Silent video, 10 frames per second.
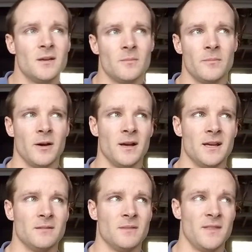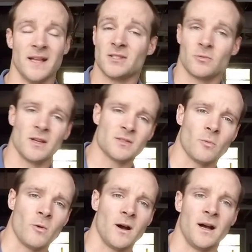And that's the reason
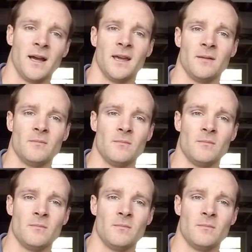why